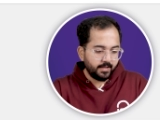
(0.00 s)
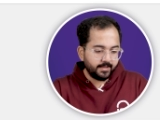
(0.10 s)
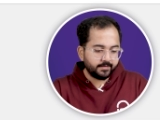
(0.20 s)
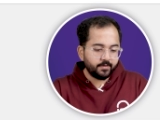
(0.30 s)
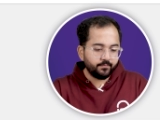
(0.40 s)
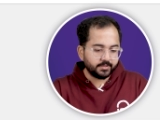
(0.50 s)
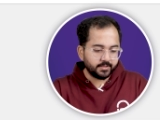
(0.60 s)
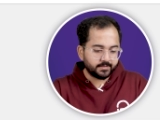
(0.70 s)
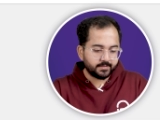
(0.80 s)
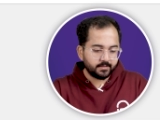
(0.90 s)
and then
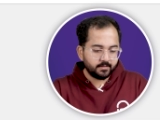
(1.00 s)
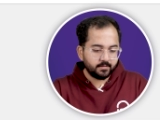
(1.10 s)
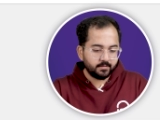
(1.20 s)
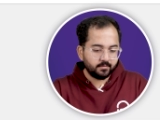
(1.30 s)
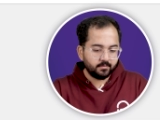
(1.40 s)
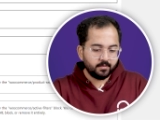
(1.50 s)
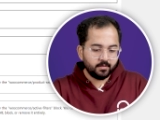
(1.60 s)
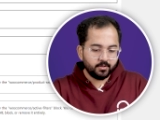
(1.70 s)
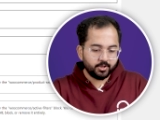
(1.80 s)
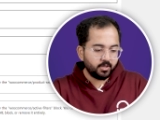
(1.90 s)
widgets.
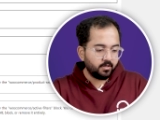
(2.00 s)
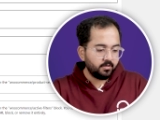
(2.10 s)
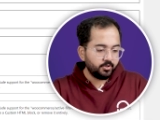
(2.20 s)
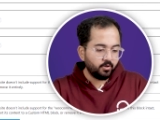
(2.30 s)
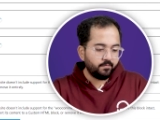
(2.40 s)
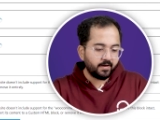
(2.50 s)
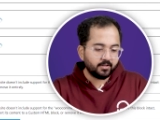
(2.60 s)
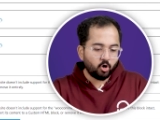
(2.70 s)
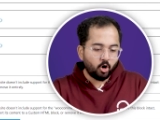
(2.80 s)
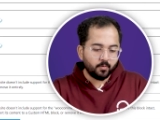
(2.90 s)
Here, you'll find the